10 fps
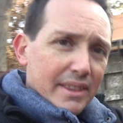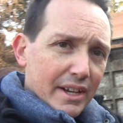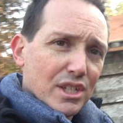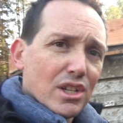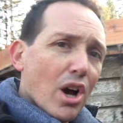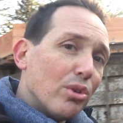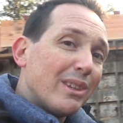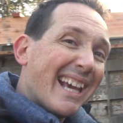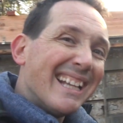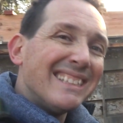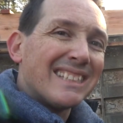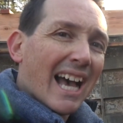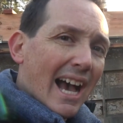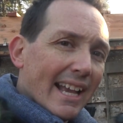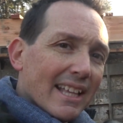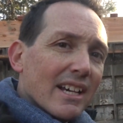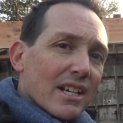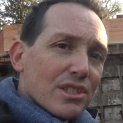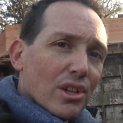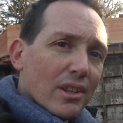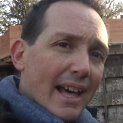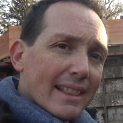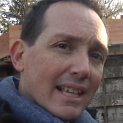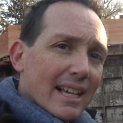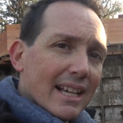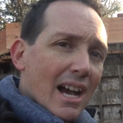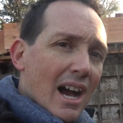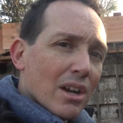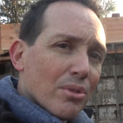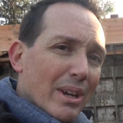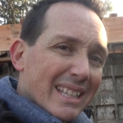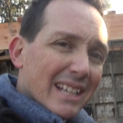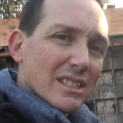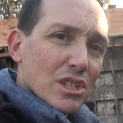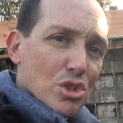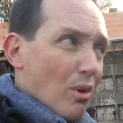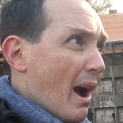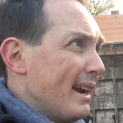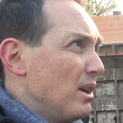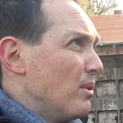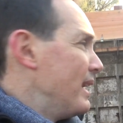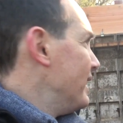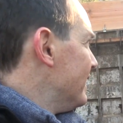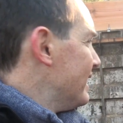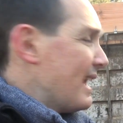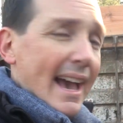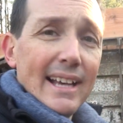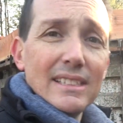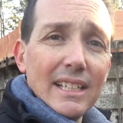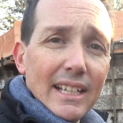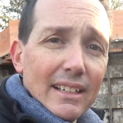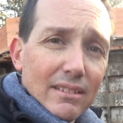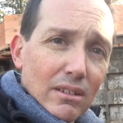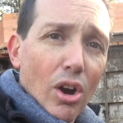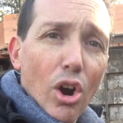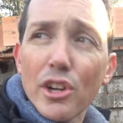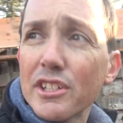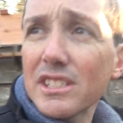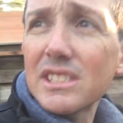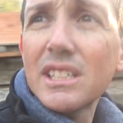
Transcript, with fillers: they coat the inside so that the concrete doesn't dry to it as it hardens.